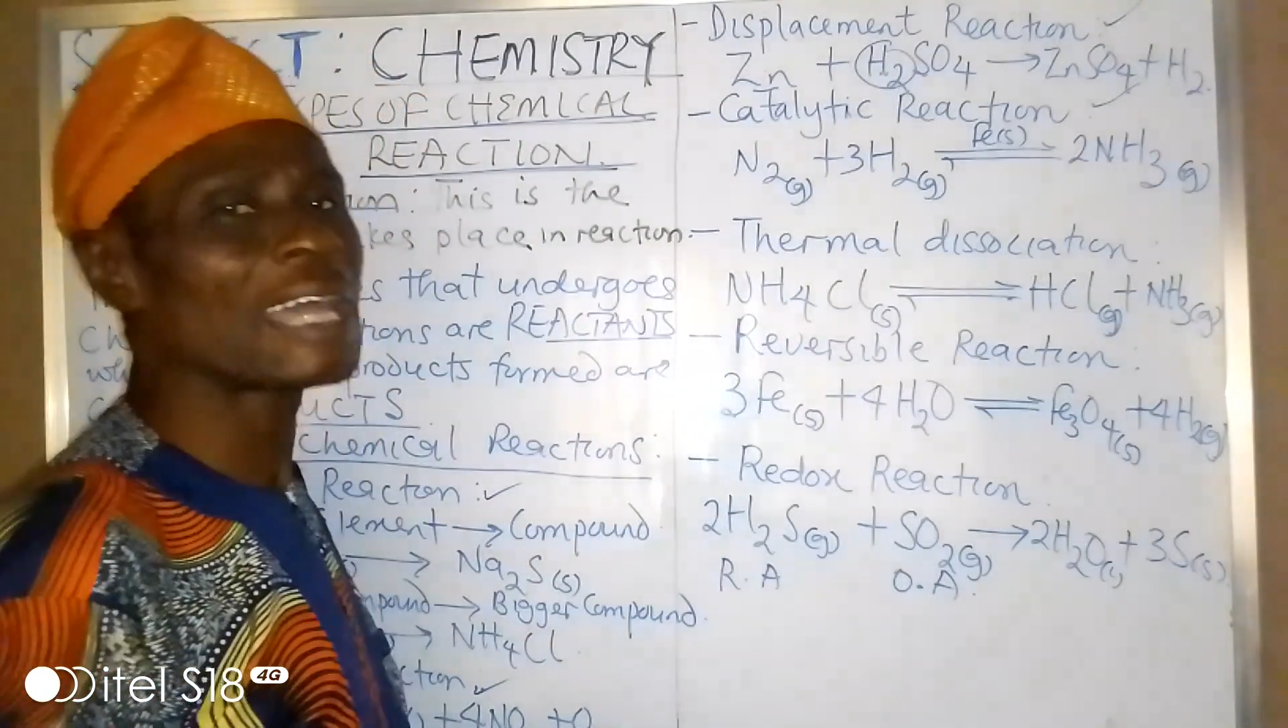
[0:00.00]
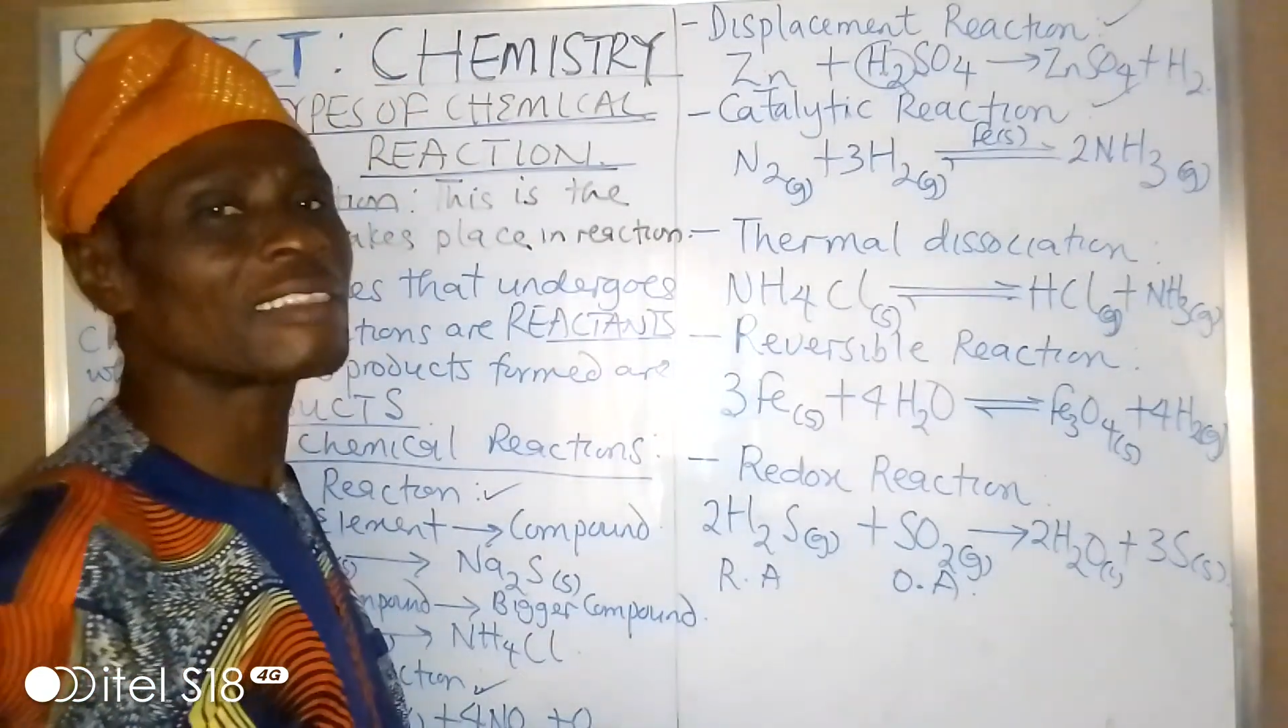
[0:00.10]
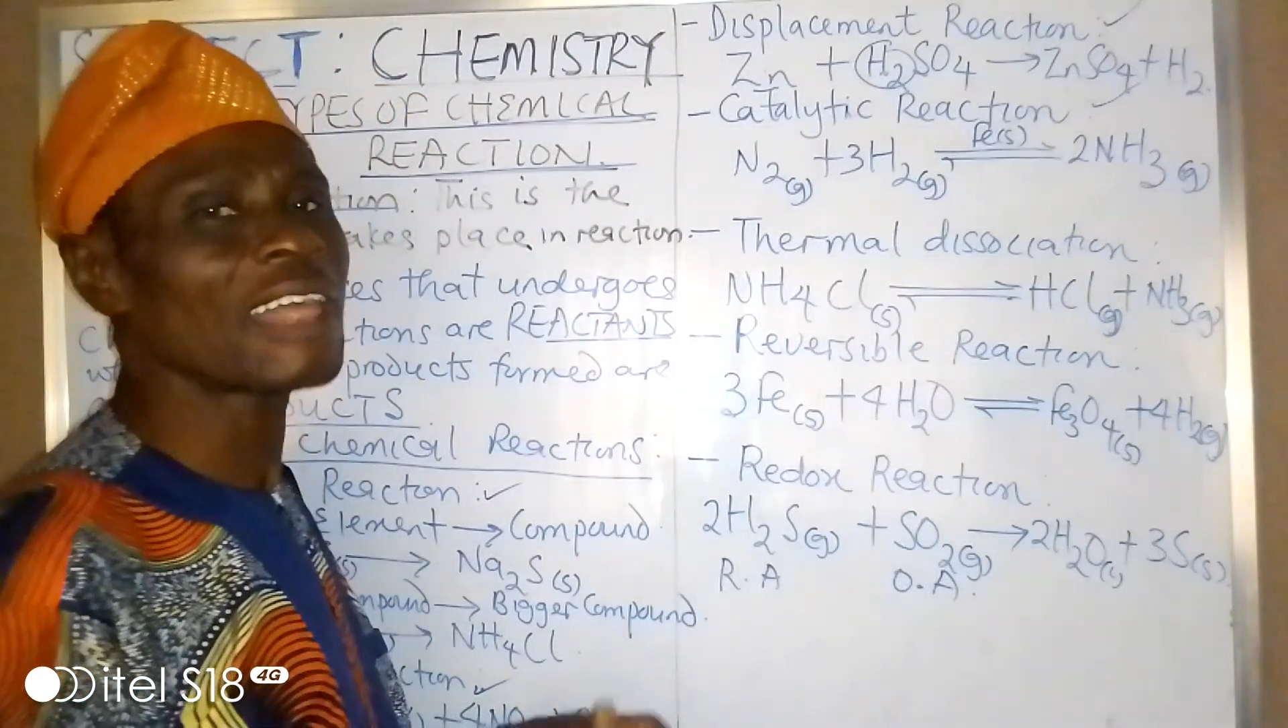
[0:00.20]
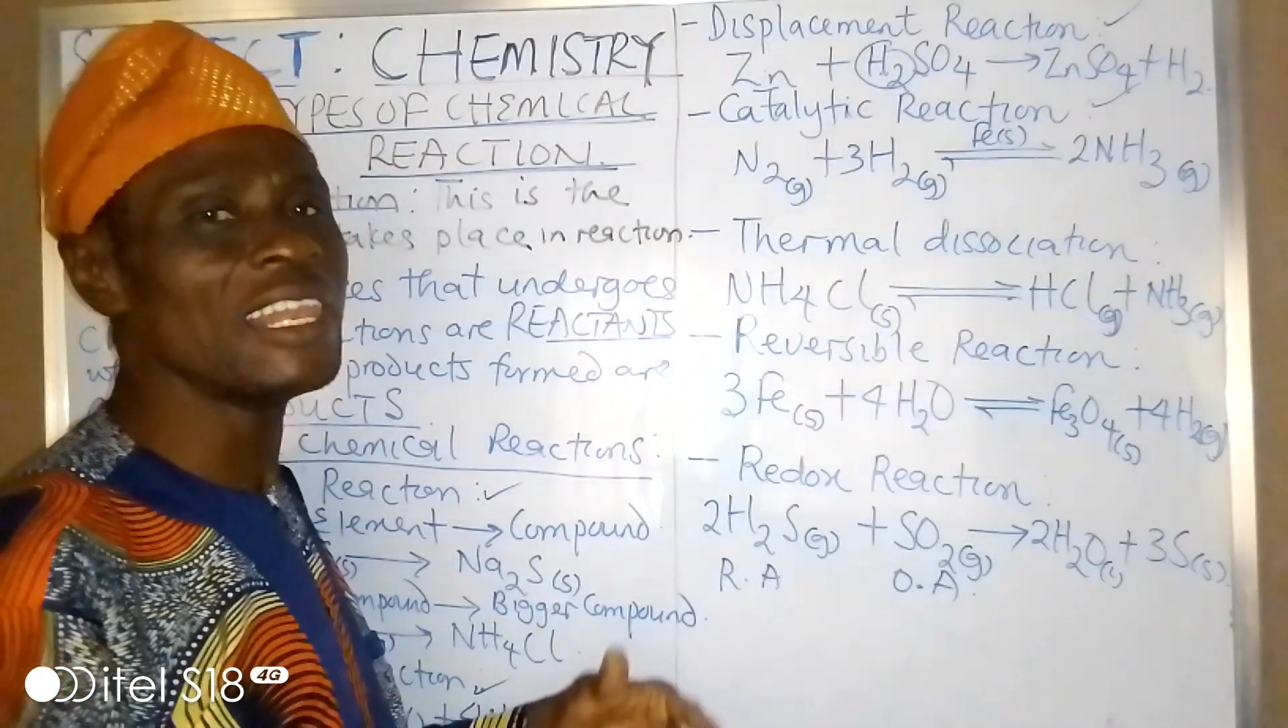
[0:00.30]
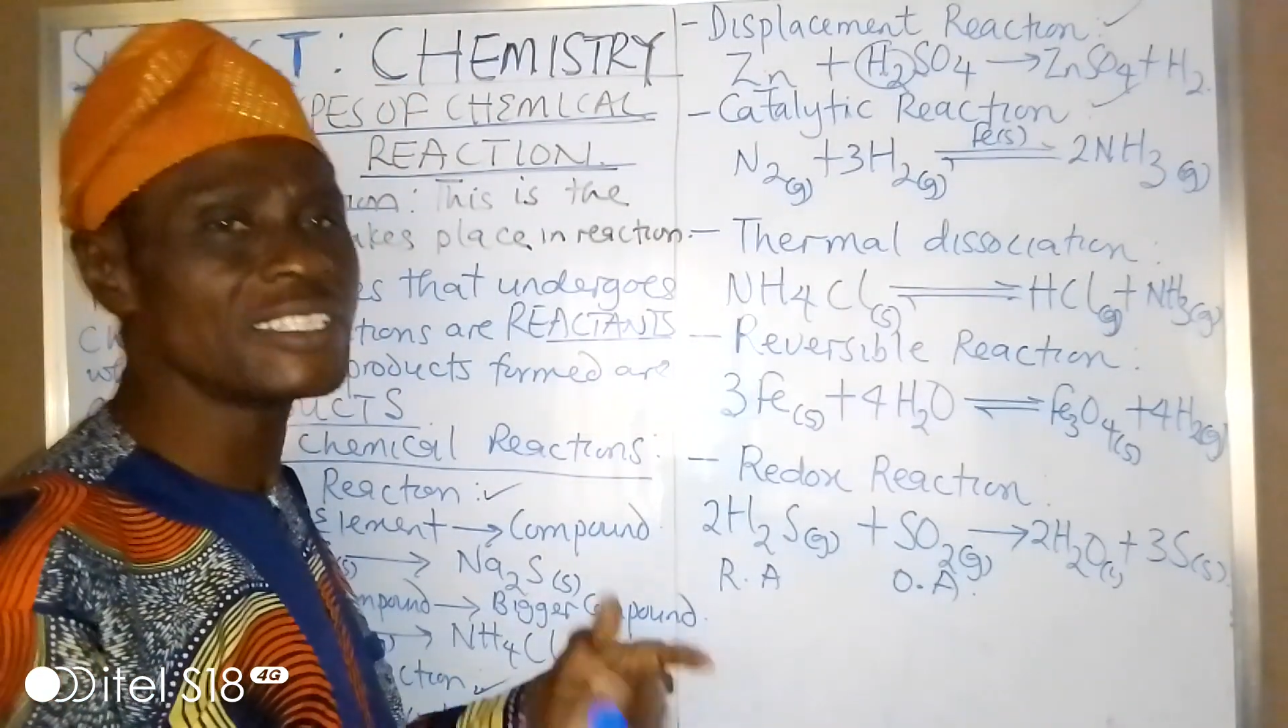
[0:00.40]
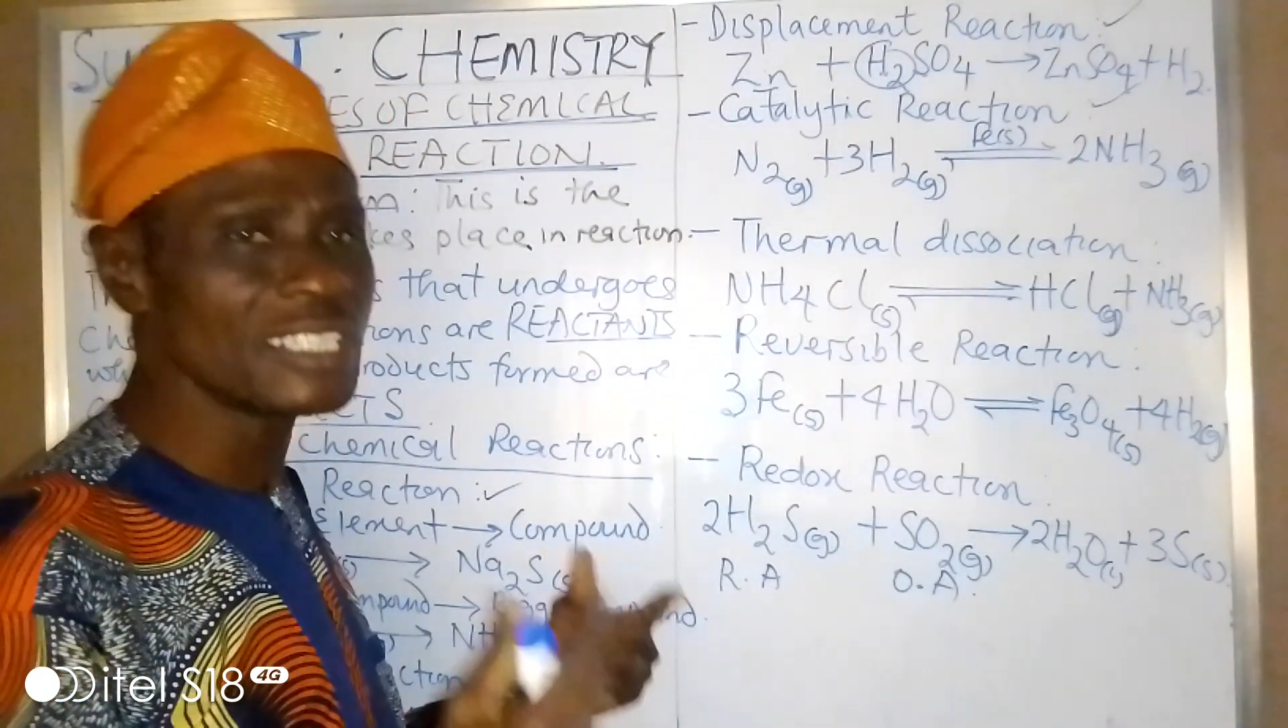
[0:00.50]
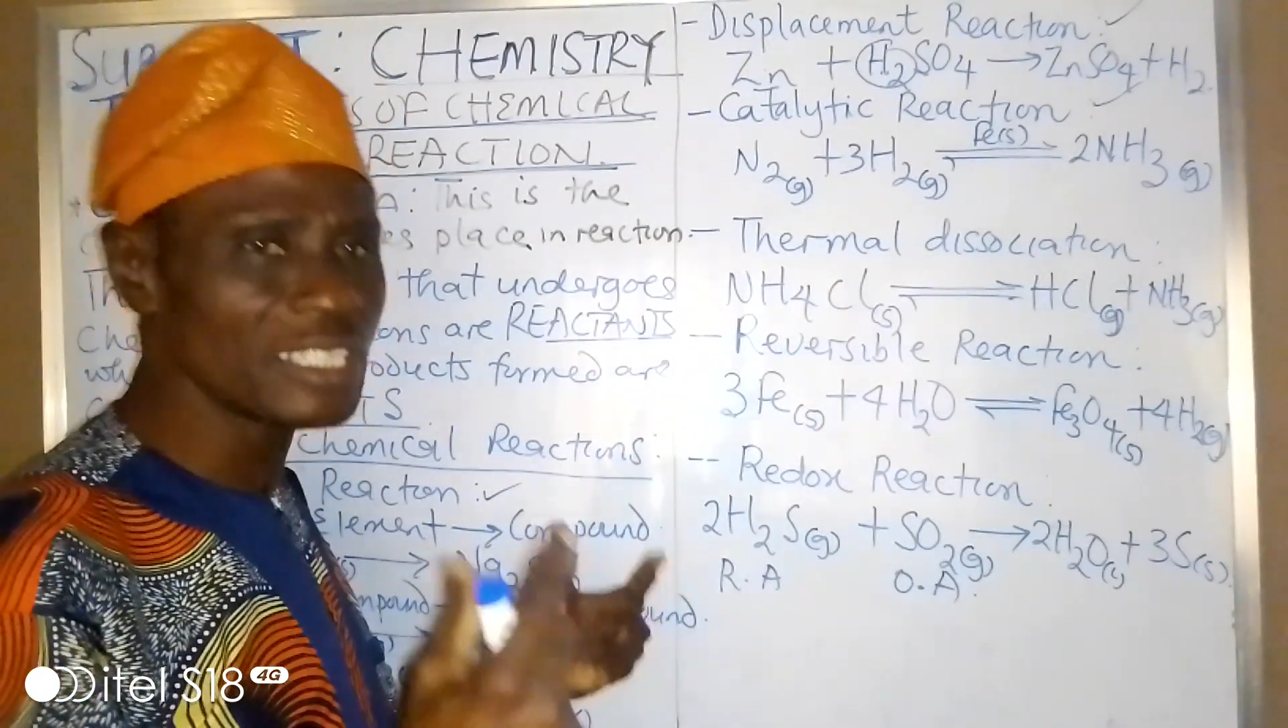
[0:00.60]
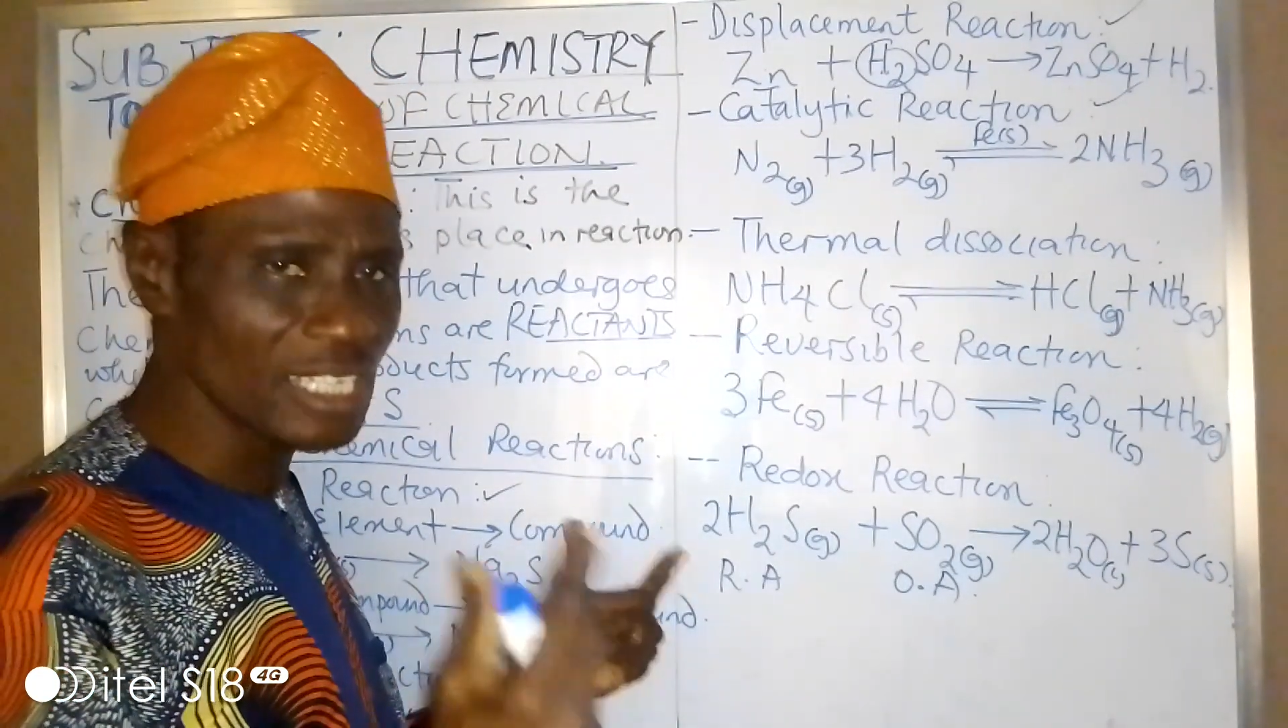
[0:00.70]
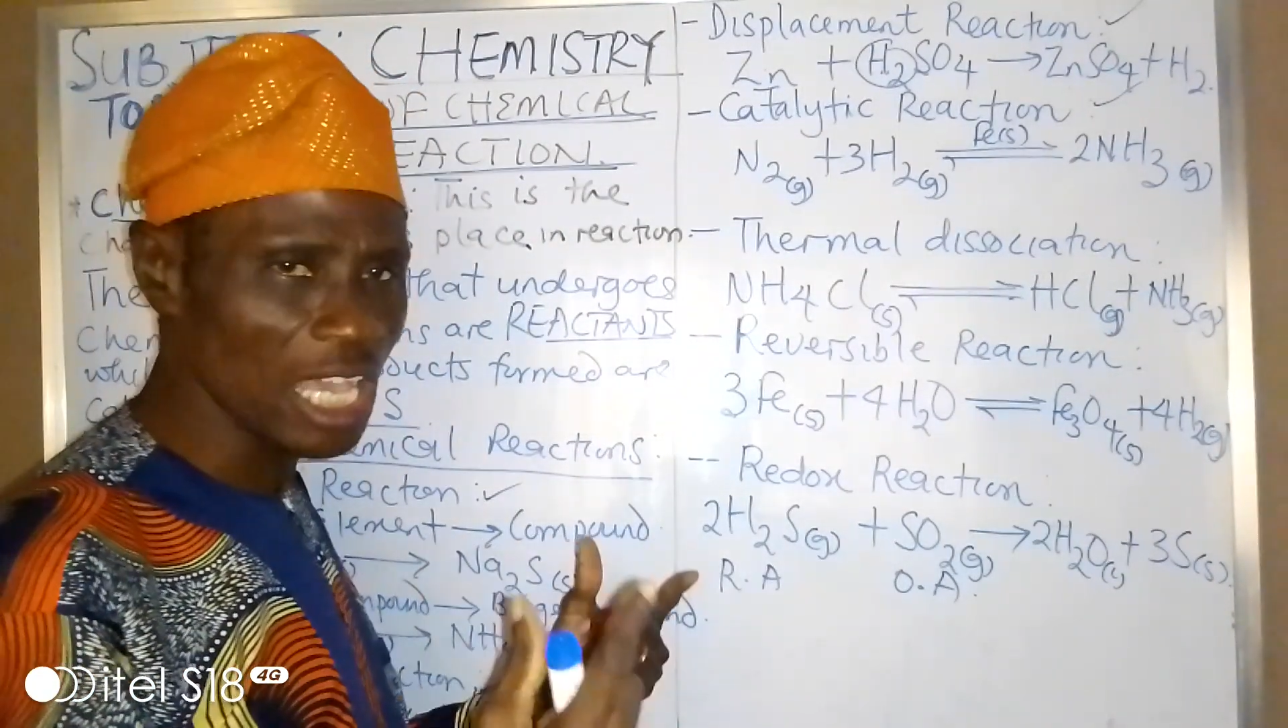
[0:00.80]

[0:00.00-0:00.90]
catalytic